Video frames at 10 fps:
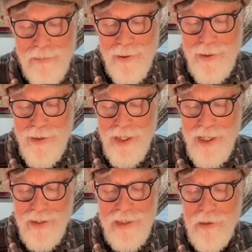born
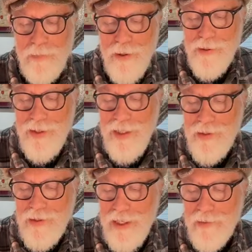child, I personally
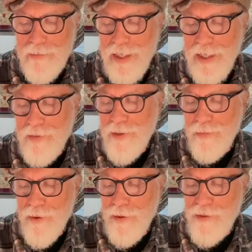escaped many of the
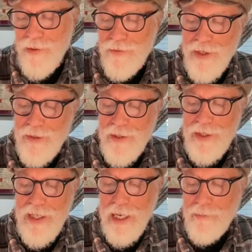more severe
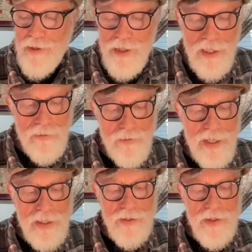and damaging
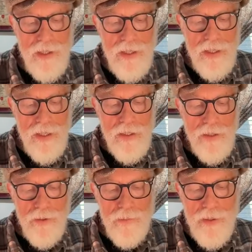effects
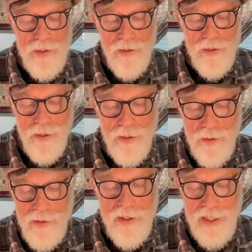her maternal
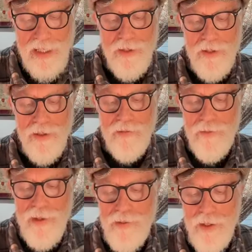learning curve
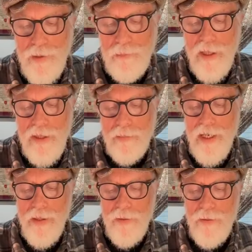visited upon
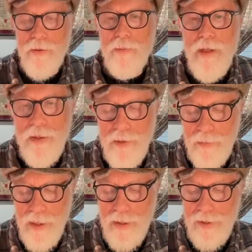my older brother,
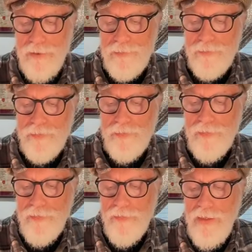Mark,
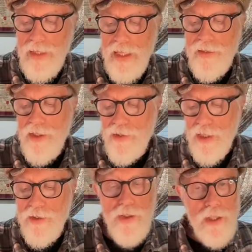in the
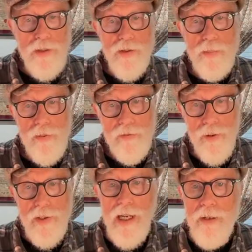6 years
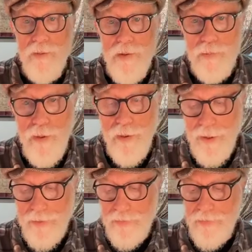before I was born.